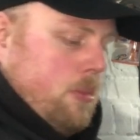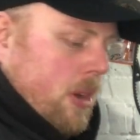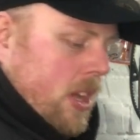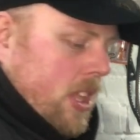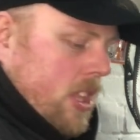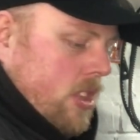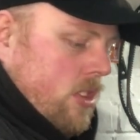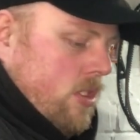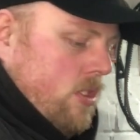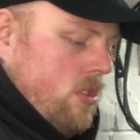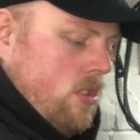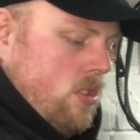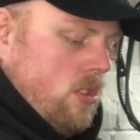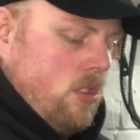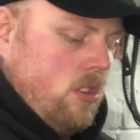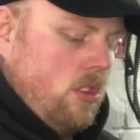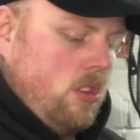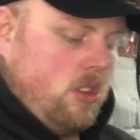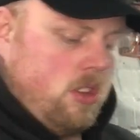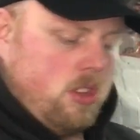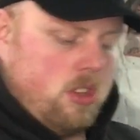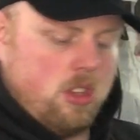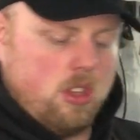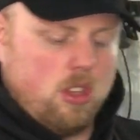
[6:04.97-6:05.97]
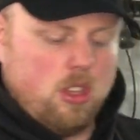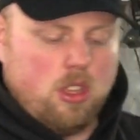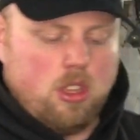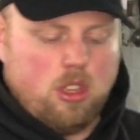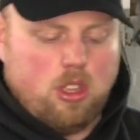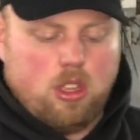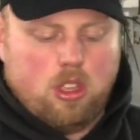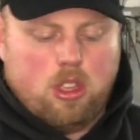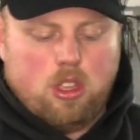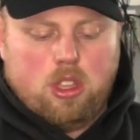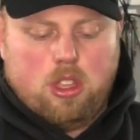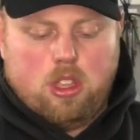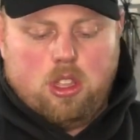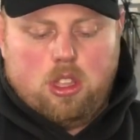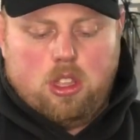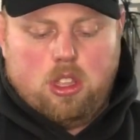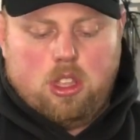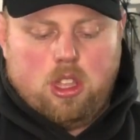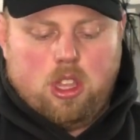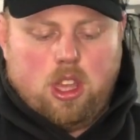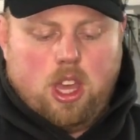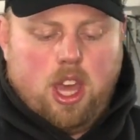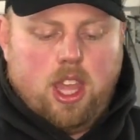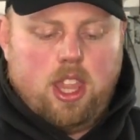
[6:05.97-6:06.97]
bands.
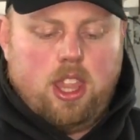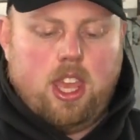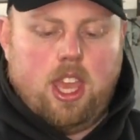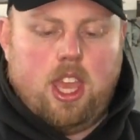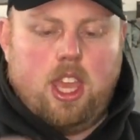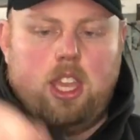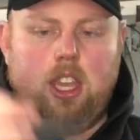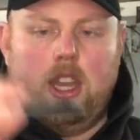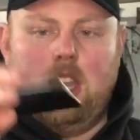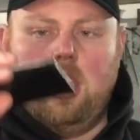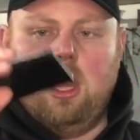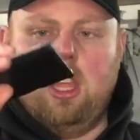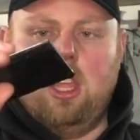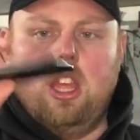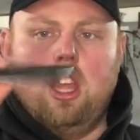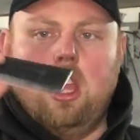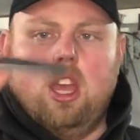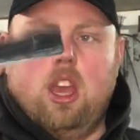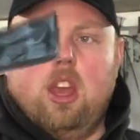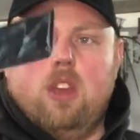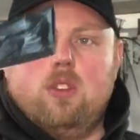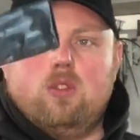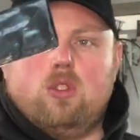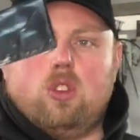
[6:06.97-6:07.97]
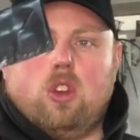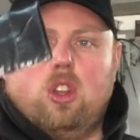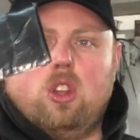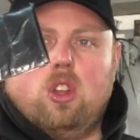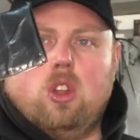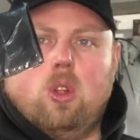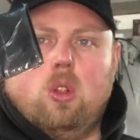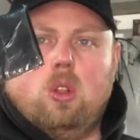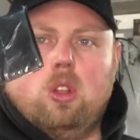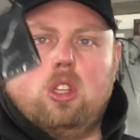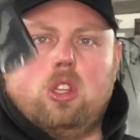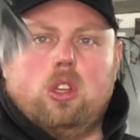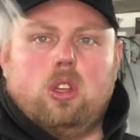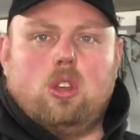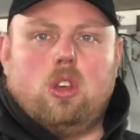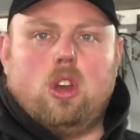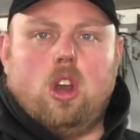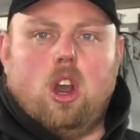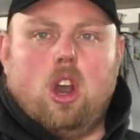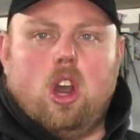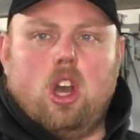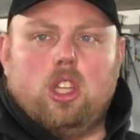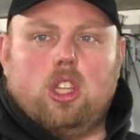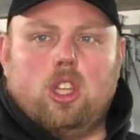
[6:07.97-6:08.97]
And then it's got an old
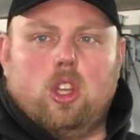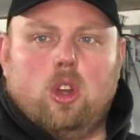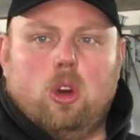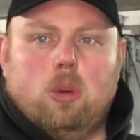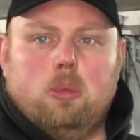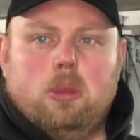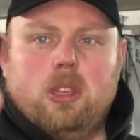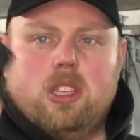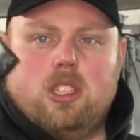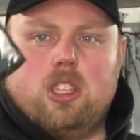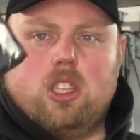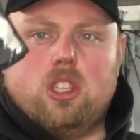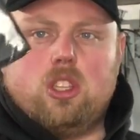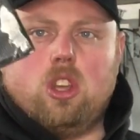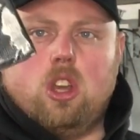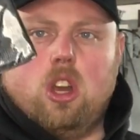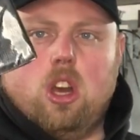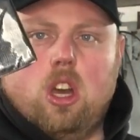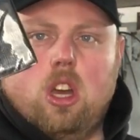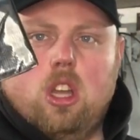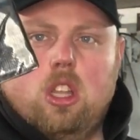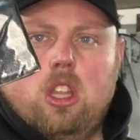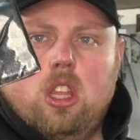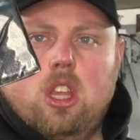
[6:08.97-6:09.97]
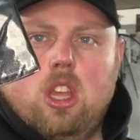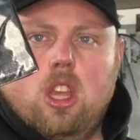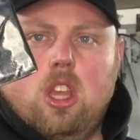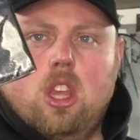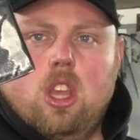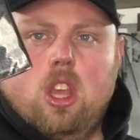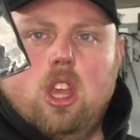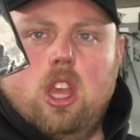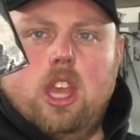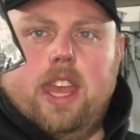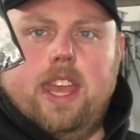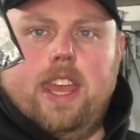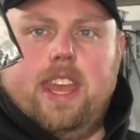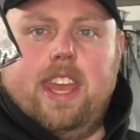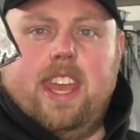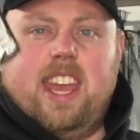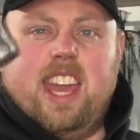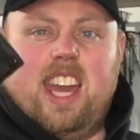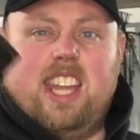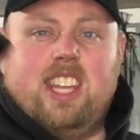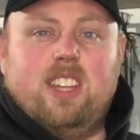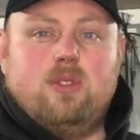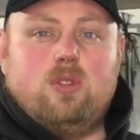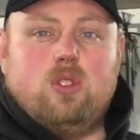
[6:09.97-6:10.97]
card, an old business card,
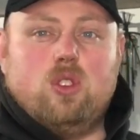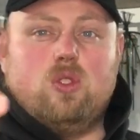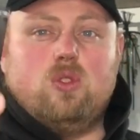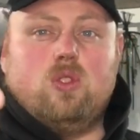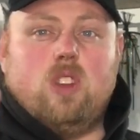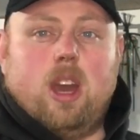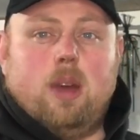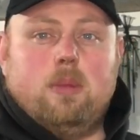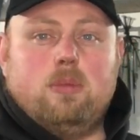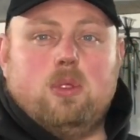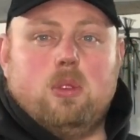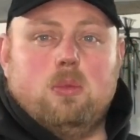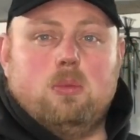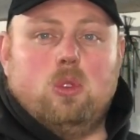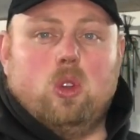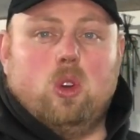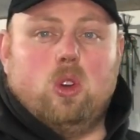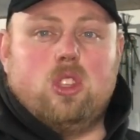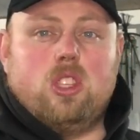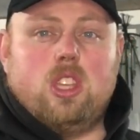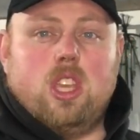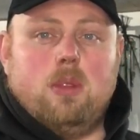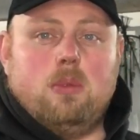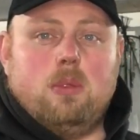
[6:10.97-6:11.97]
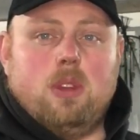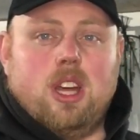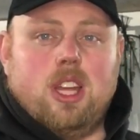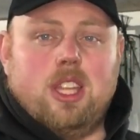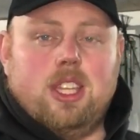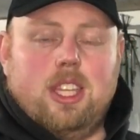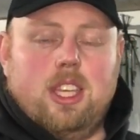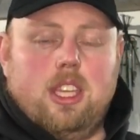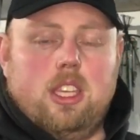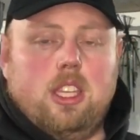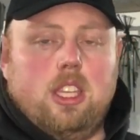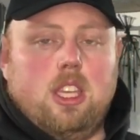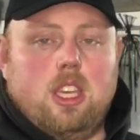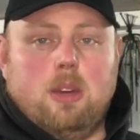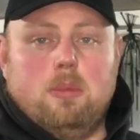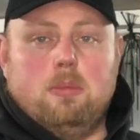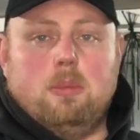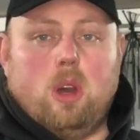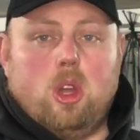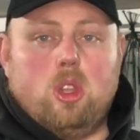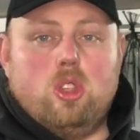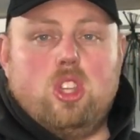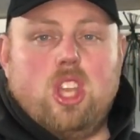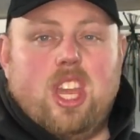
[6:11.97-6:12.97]
and I've just wrapped some duct tape around it. You can
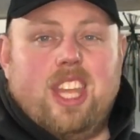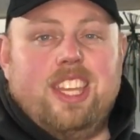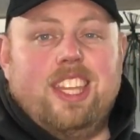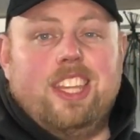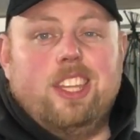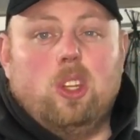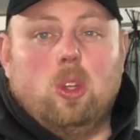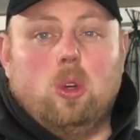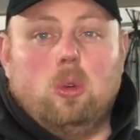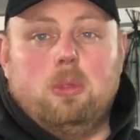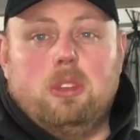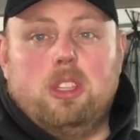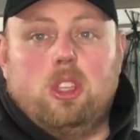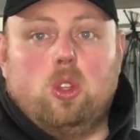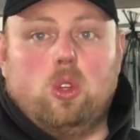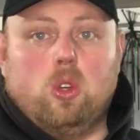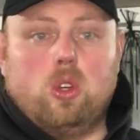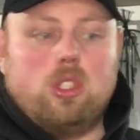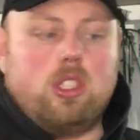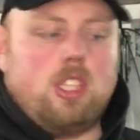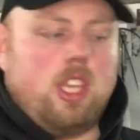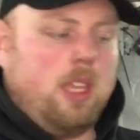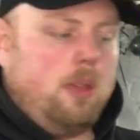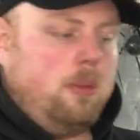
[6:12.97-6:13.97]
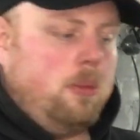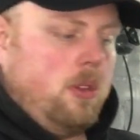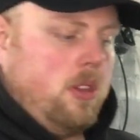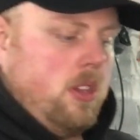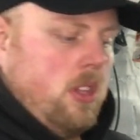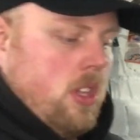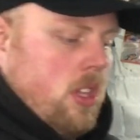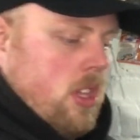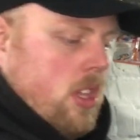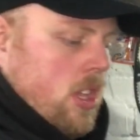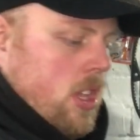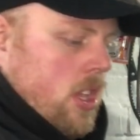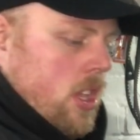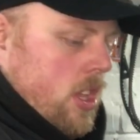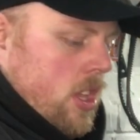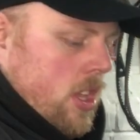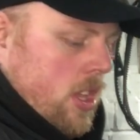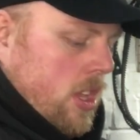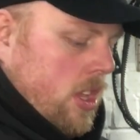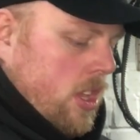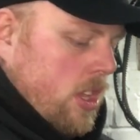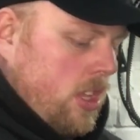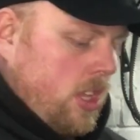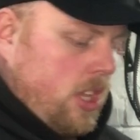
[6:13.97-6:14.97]
bodge anything up with duct tape.
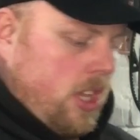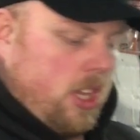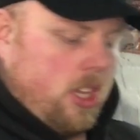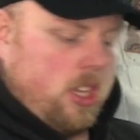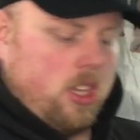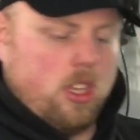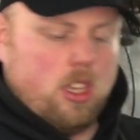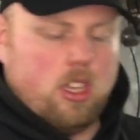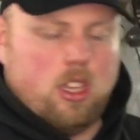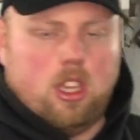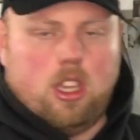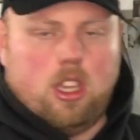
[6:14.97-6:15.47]
Okay.